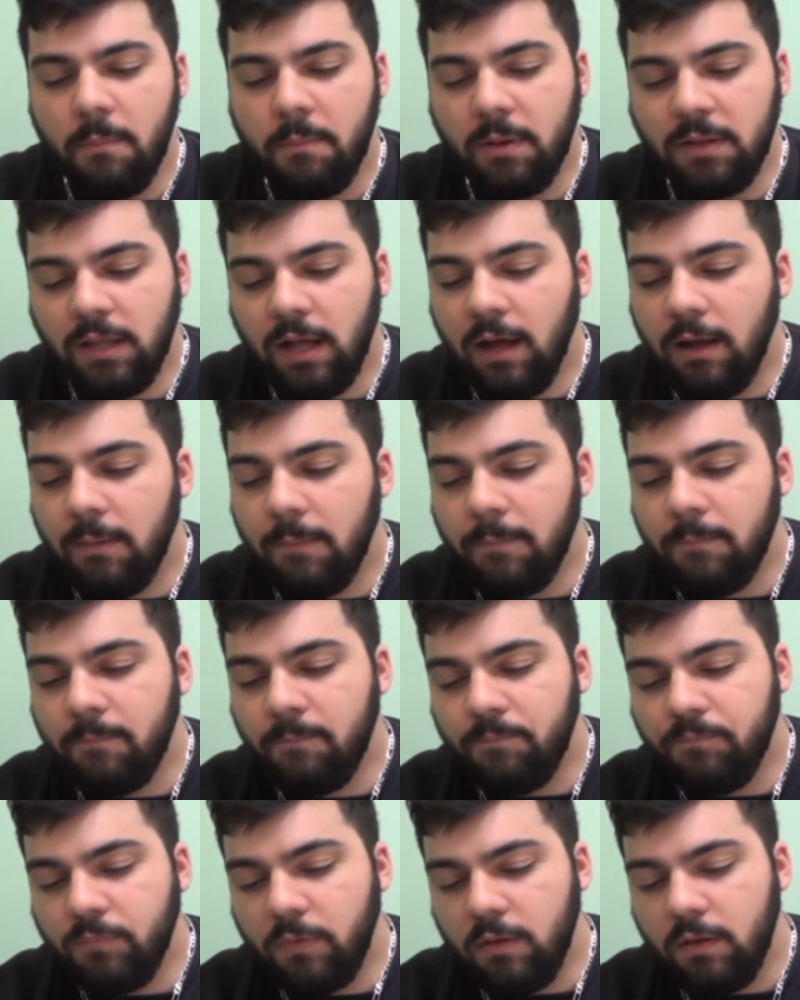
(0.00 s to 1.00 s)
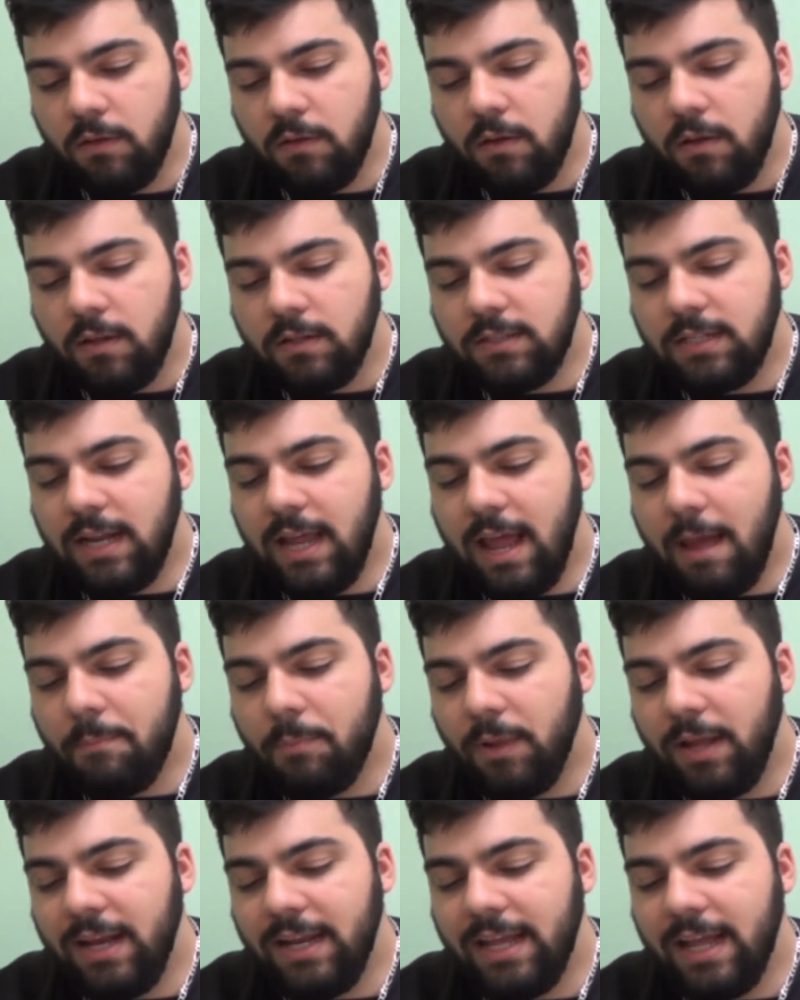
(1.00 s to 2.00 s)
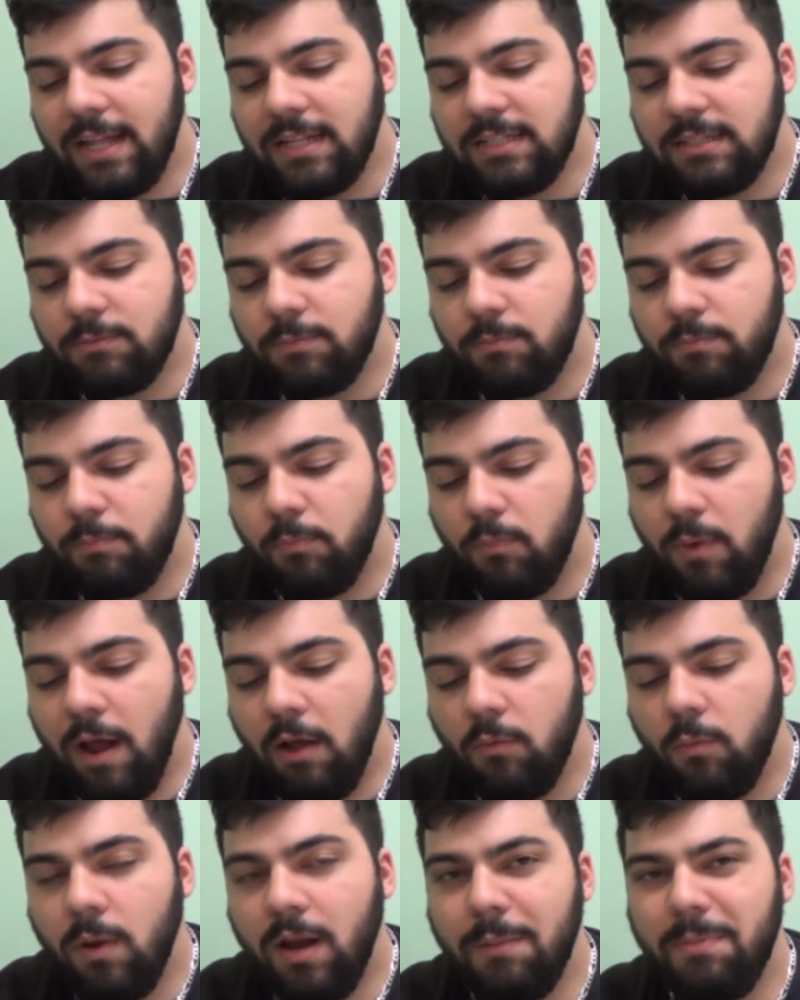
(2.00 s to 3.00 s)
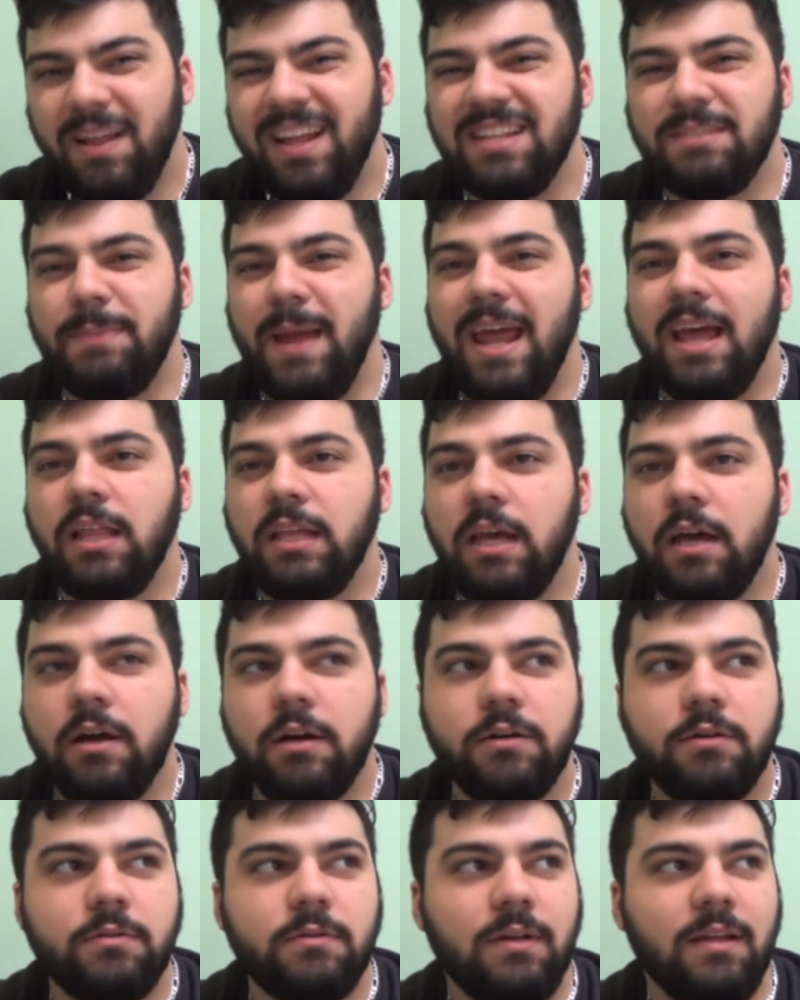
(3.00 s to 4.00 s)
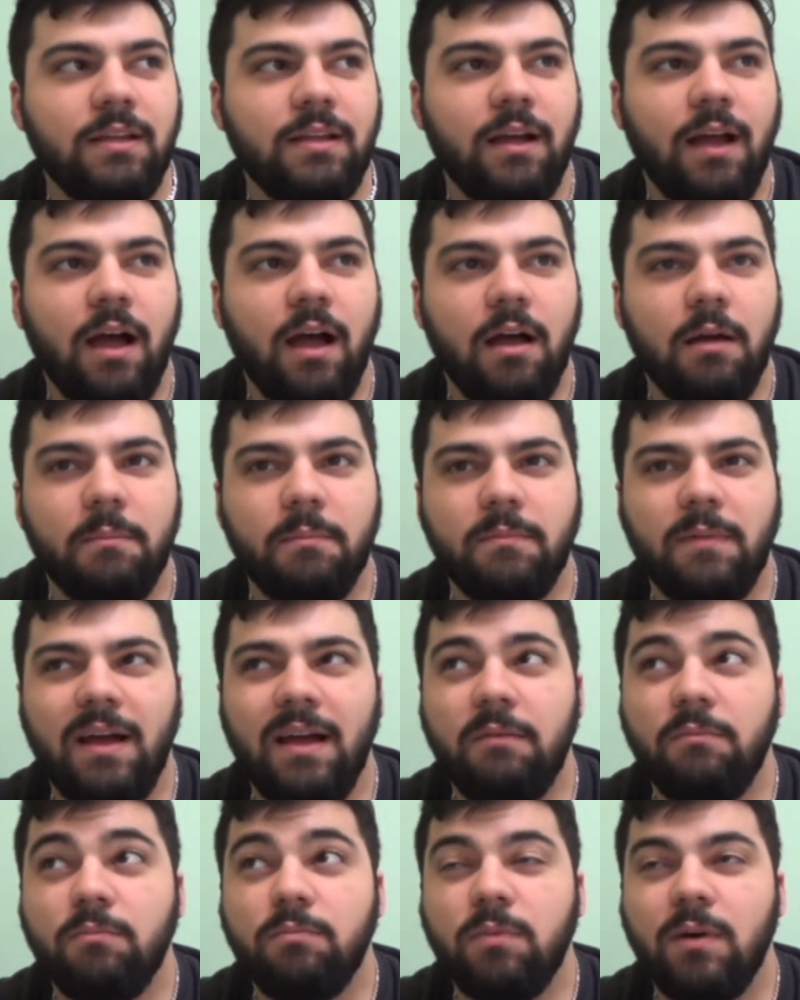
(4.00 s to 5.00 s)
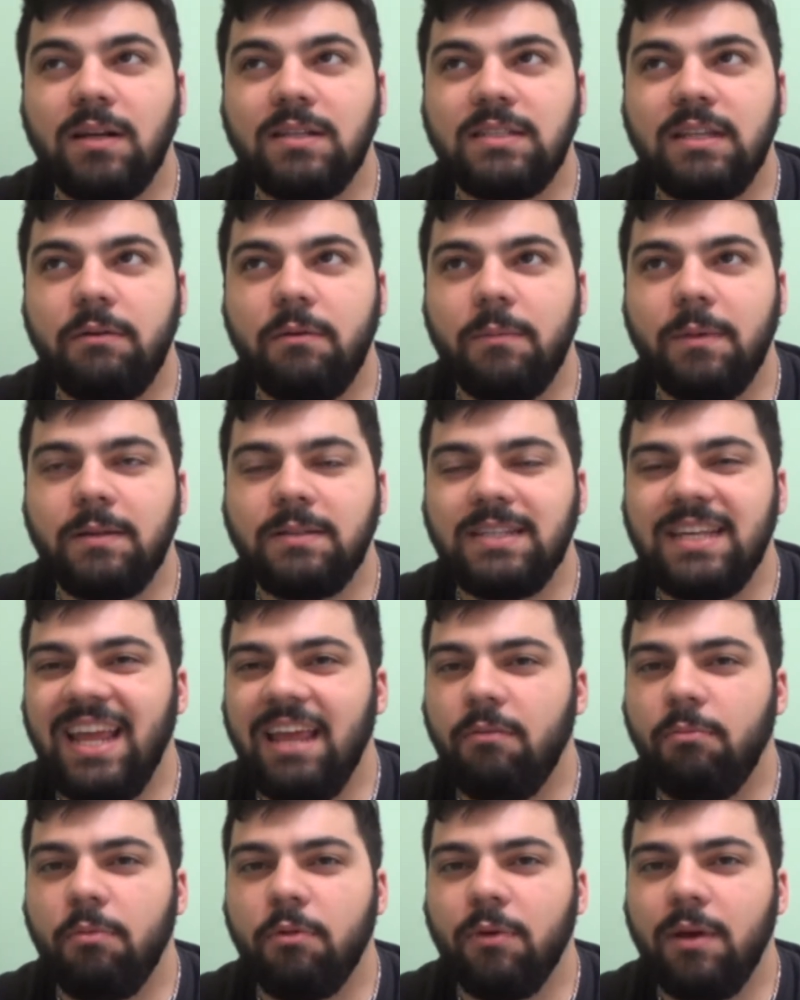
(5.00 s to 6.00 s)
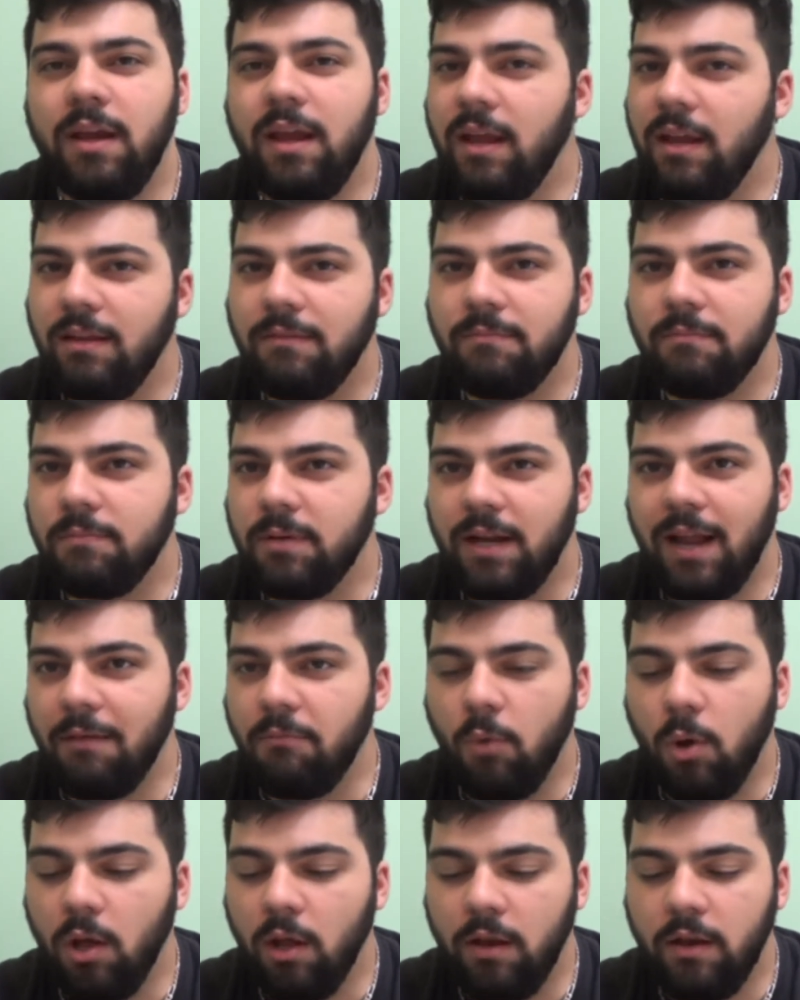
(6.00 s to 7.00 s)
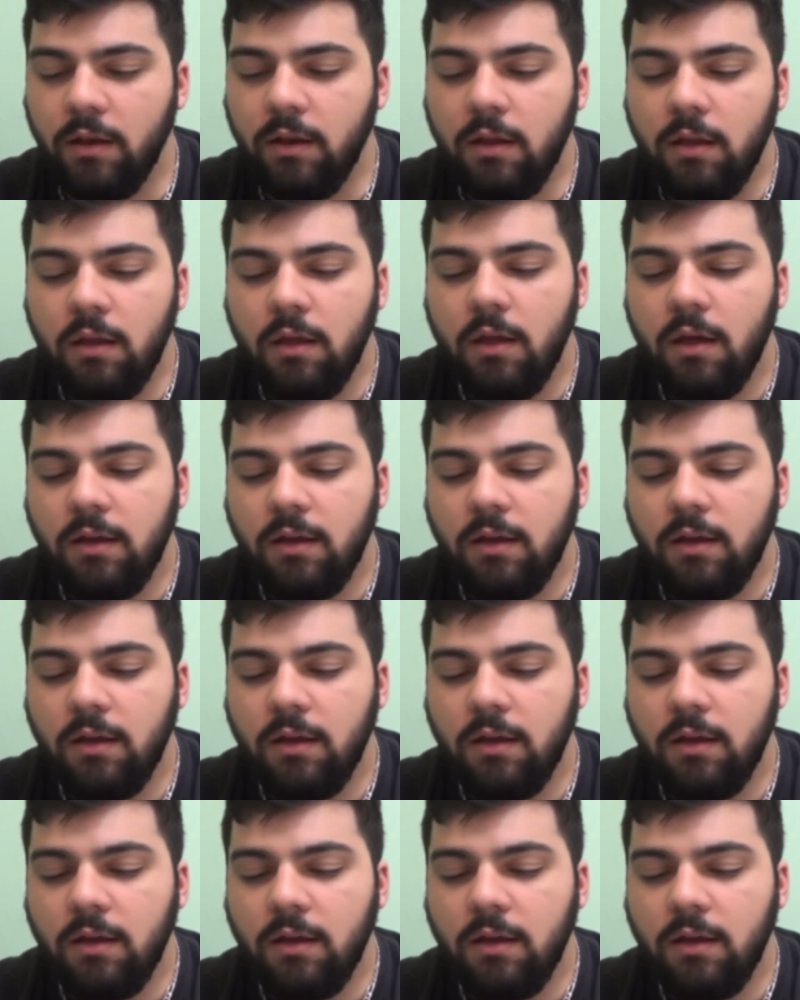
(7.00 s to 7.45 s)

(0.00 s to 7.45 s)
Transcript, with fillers: But um, today I played against round one. I played against Paleo. Um, I want to say we went to game three, but I won.